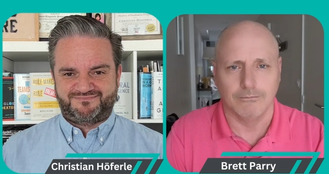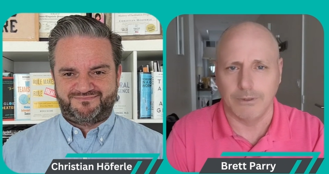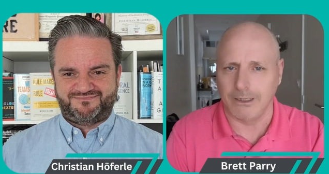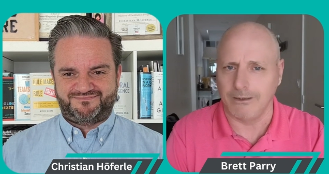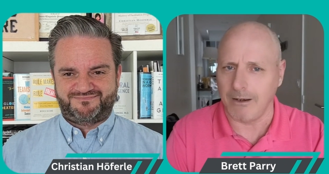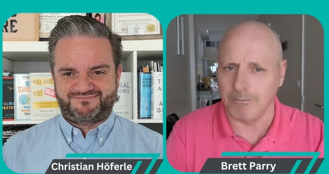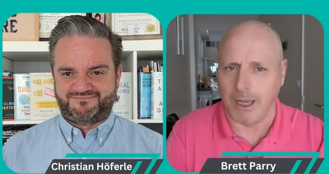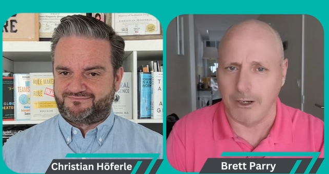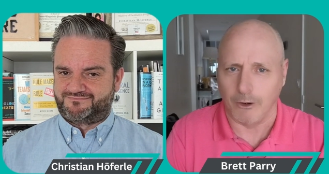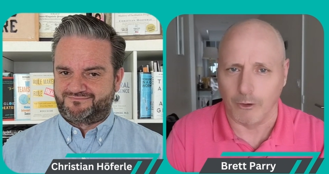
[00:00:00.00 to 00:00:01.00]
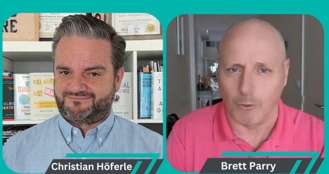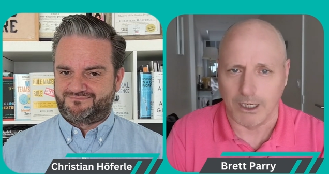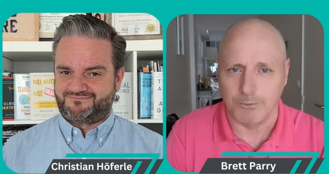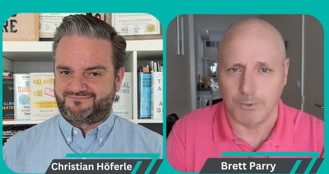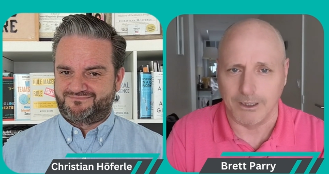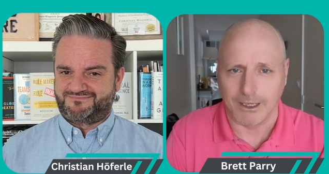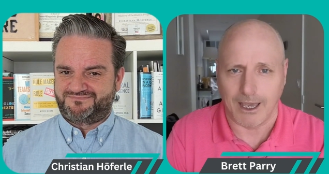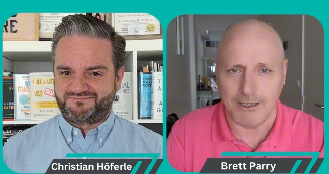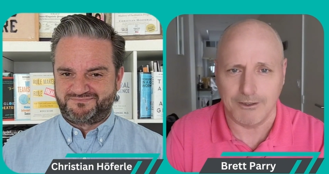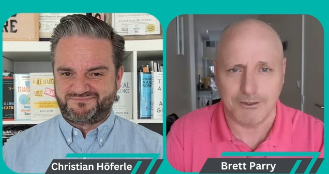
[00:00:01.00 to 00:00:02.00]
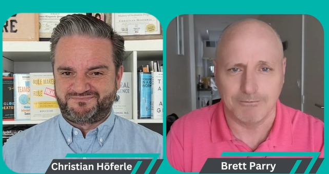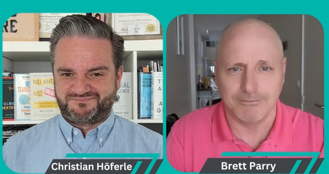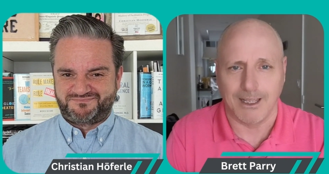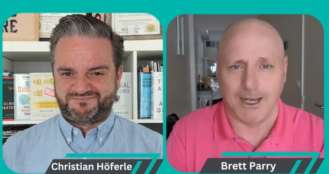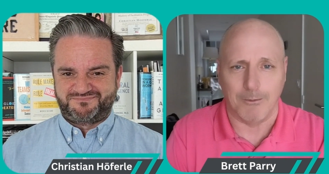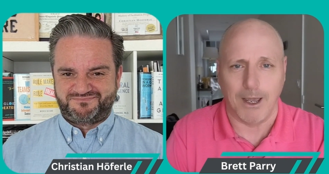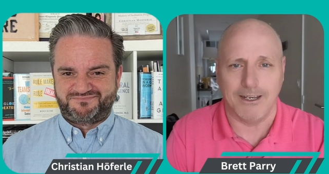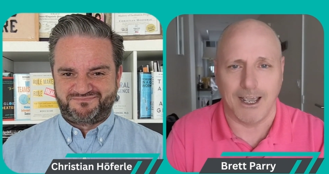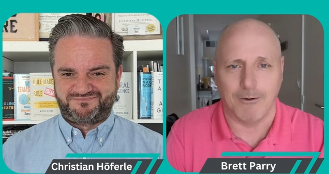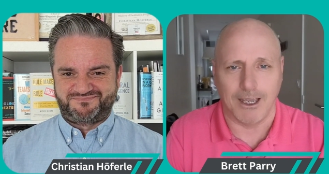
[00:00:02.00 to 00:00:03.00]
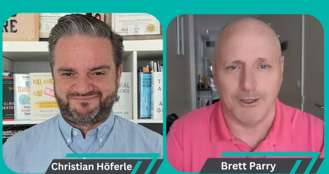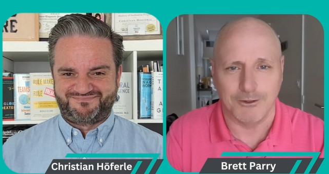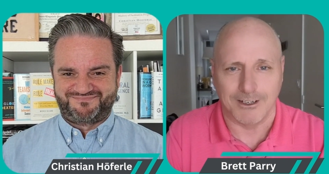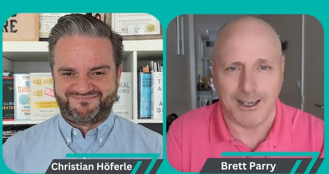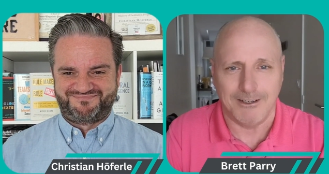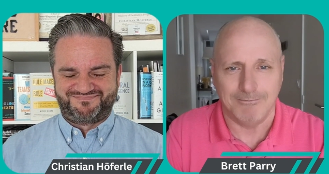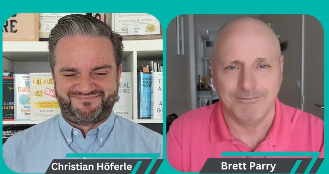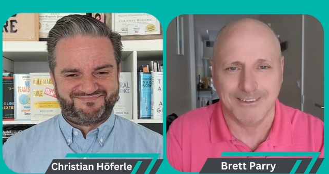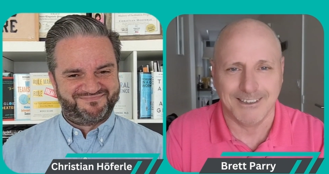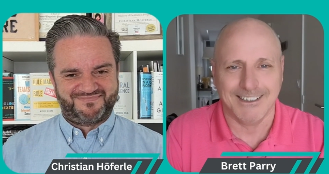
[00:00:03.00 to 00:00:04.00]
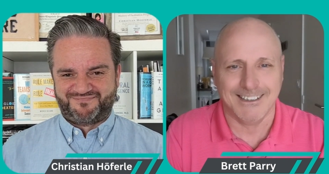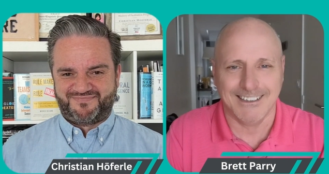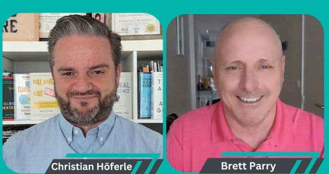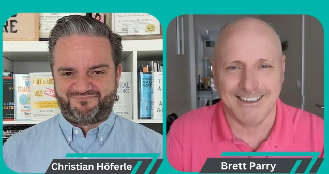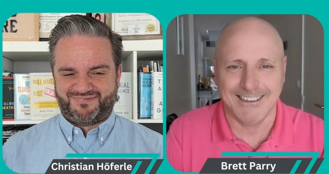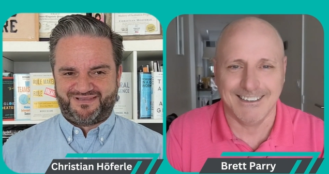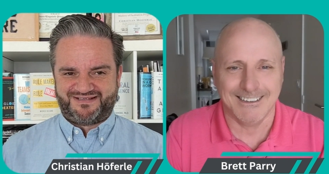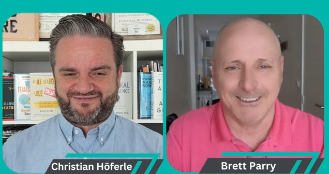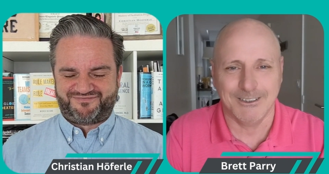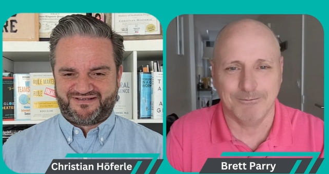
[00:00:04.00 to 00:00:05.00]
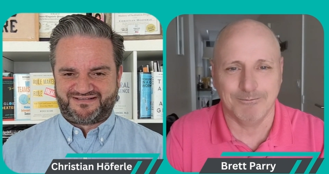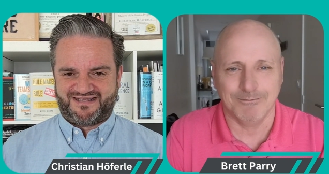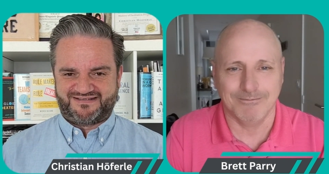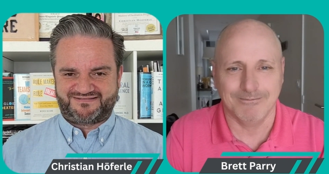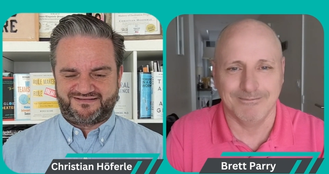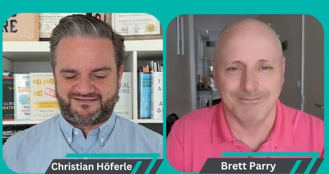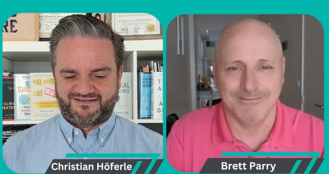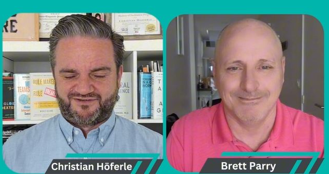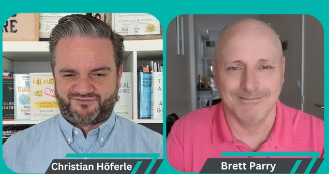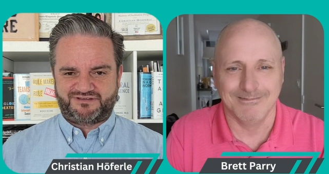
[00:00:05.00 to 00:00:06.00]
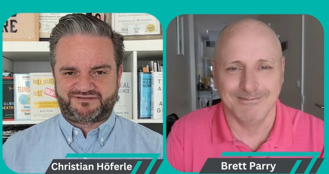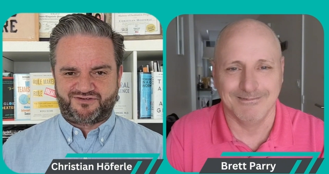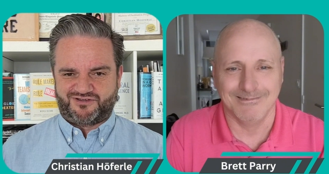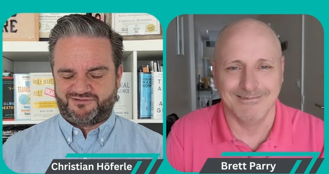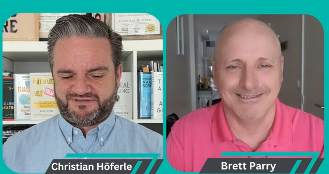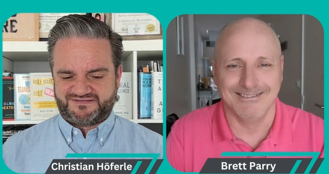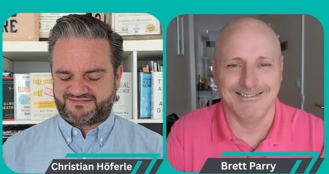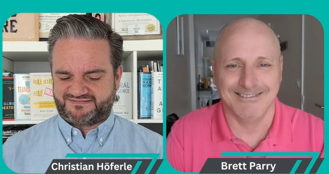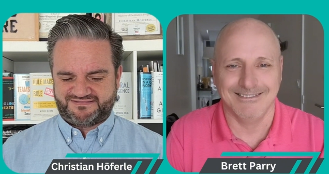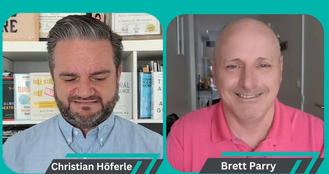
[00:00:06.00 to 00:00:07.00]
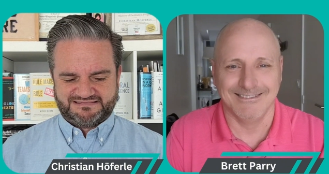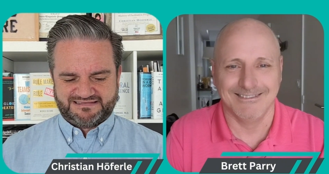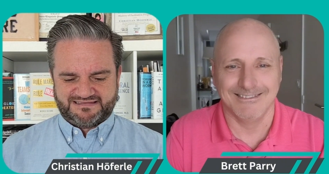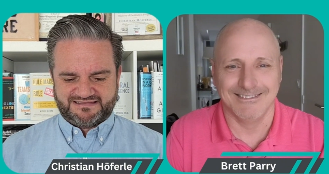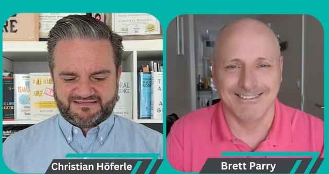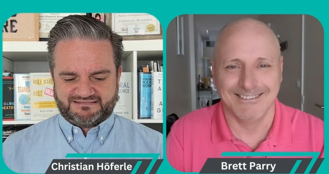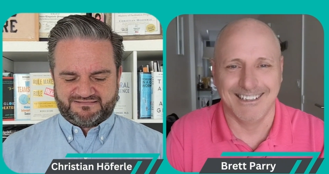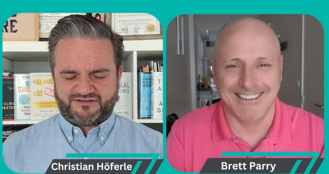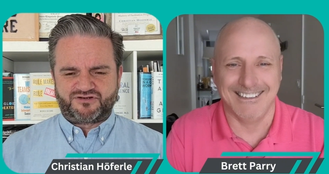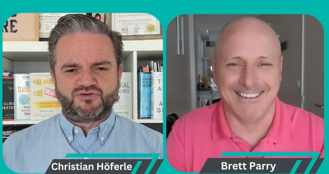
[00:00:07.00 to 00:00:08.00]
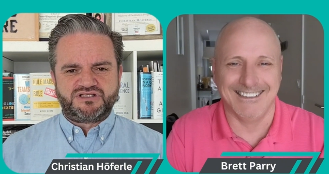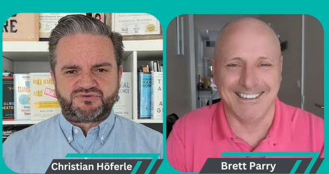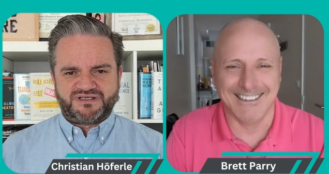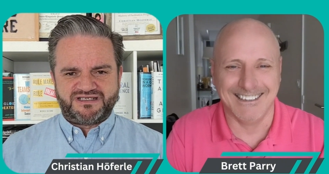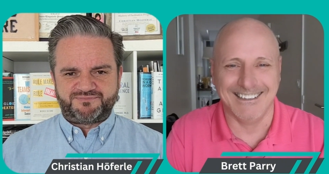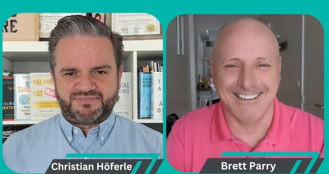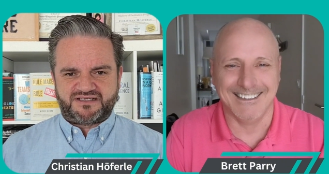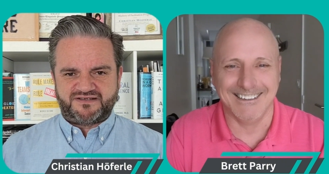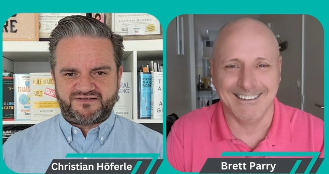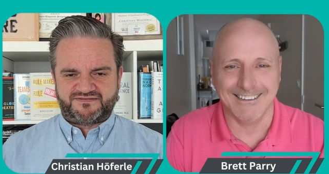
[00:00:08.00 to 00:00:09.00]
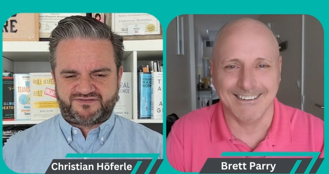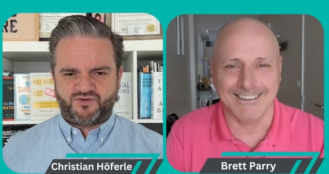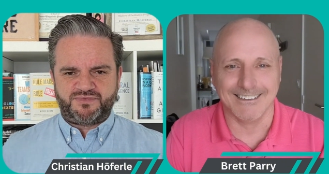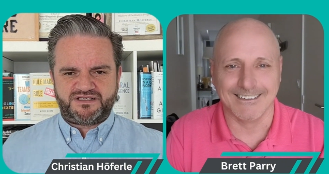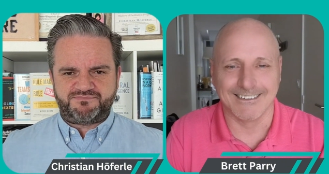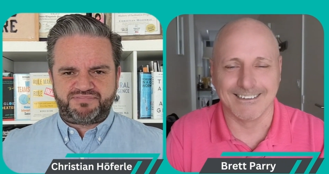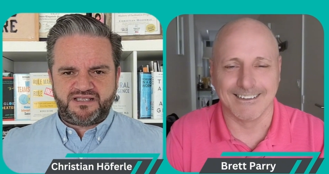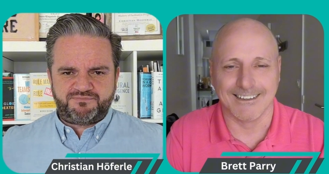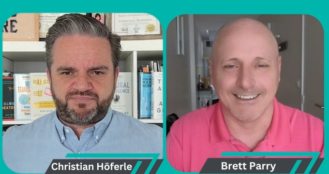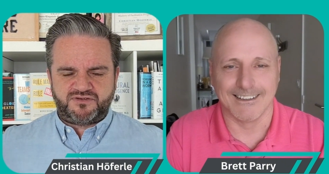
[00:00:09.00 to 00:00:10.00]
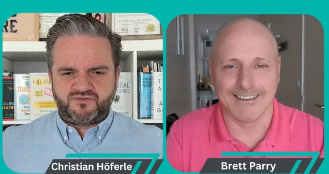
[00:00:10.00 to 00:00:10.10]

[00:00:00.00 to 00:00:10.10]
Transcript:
Speaker 1: But that may not always be the case. Hey, mate, how are you today?
Speaker 2: Bloody fantastic. Red carpets. They're only red because so many people who